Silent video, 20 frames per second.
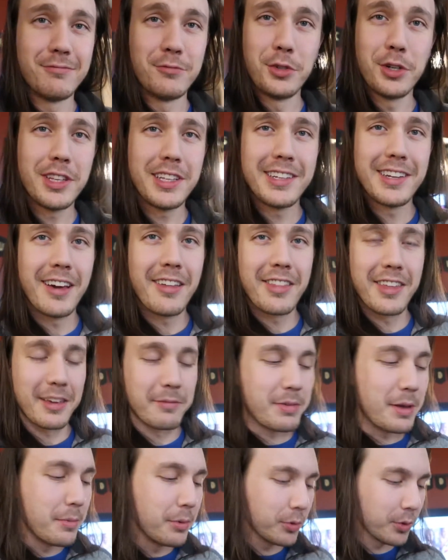Really
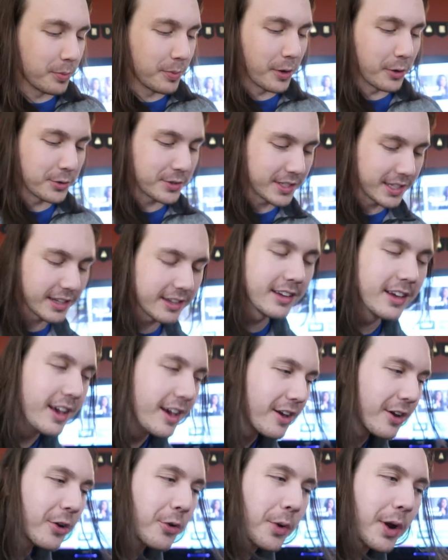nothing. People were posting
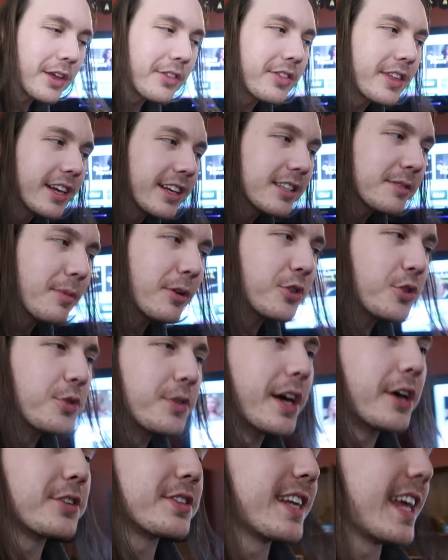great things about
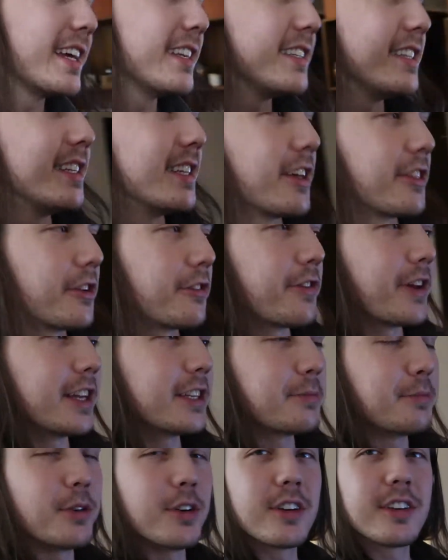two thousand eighteen on their
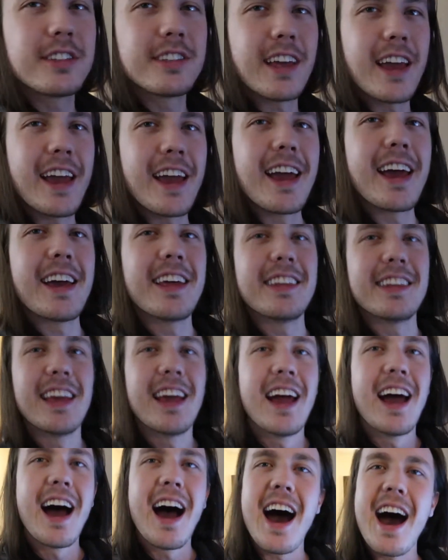Facebooks, and
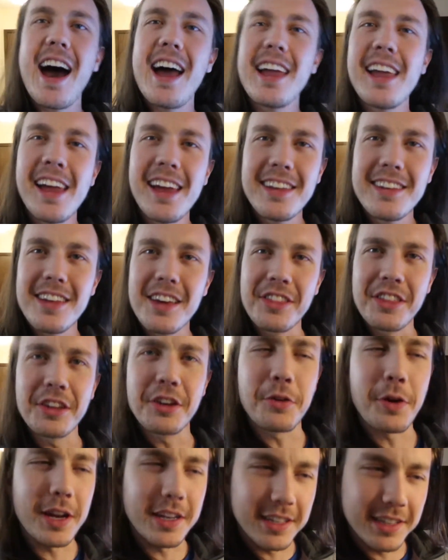I had
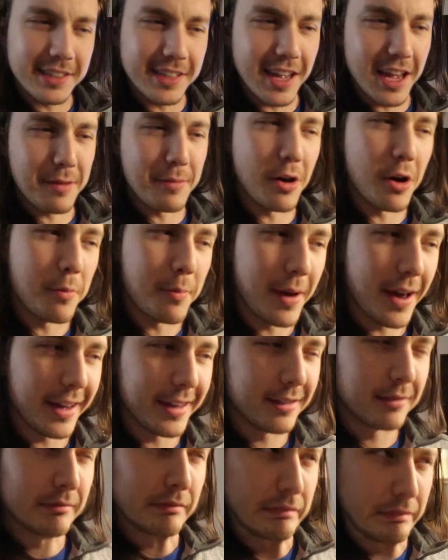nothing great to say about
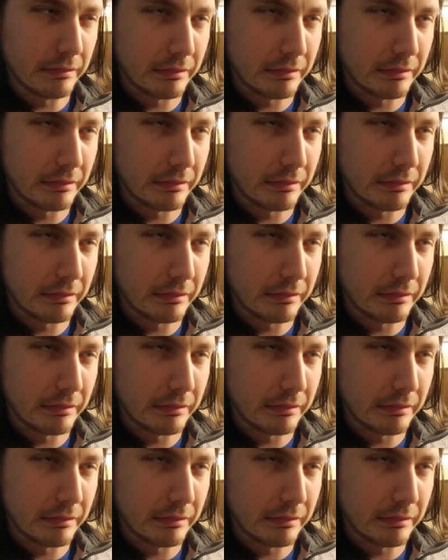mine.